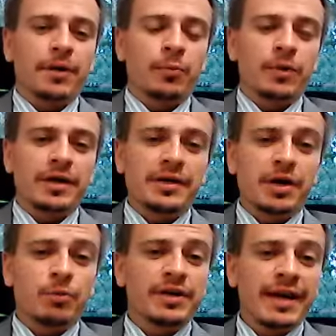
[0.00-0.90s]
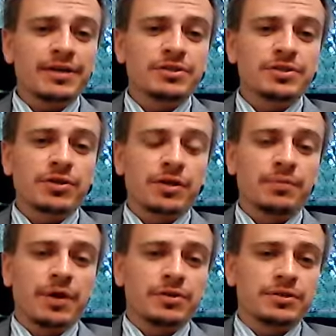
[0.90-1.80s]
where I would like to talk
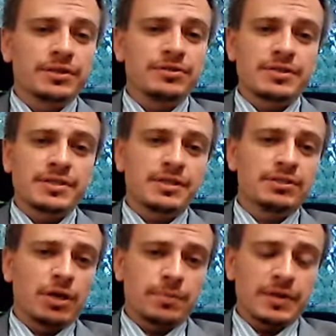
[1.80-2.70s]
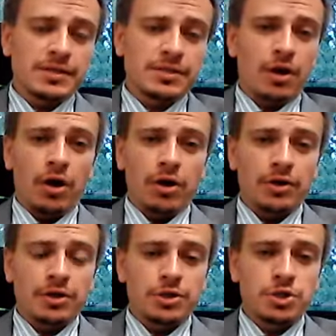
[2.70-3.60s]
about interesting topics
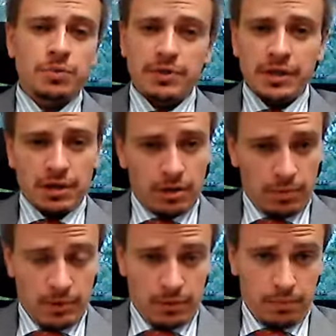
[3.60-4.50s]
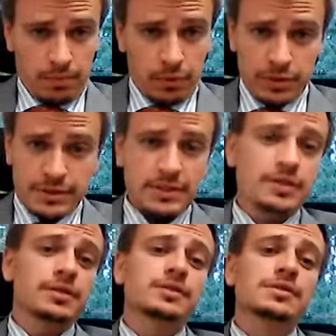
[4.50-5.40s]
on German economic
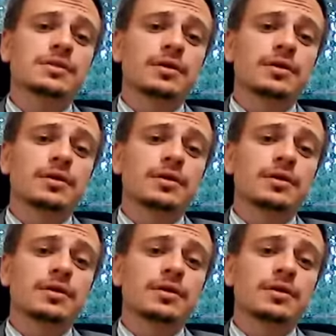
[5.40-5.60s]
policies,